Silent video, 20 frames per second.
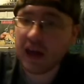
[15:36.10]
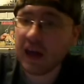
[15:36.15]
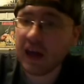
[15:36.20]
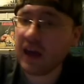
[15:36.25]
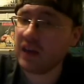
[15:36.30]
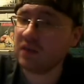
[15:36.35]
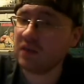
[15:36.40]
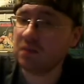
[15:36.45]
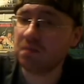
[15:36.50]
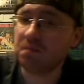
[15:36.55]

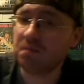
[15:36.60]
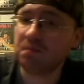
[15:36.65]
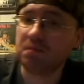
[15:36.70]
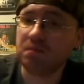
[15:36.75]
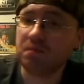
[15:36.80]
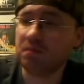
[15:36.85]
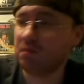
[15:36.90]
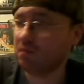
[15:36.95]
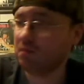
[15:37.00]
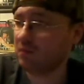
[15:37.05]
and
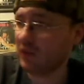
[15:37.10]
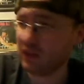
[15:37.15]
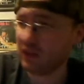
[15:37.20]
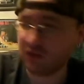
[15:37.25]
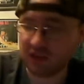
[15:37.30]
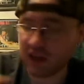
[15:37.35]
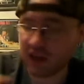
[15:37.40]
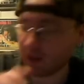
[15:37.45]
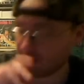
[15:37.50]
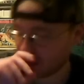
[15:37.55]
they
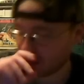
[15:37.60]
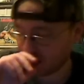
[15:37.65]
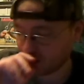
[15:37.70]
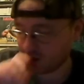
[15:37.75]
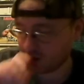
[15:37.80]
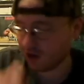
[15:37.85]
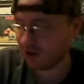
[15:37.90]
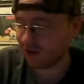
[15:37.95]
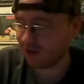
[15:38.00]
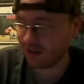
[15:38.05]
stop
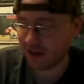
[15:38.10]
that